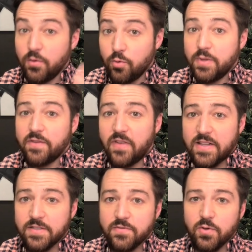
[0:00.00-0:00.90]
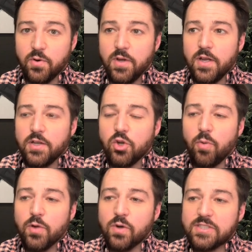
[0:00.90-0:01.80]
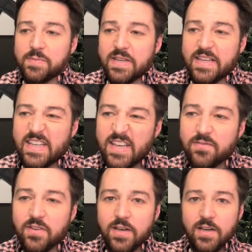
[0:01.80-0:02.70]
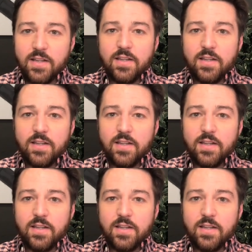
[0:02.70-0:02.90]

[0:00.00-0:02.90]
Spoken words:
It would be offensive. So nobody wants to be given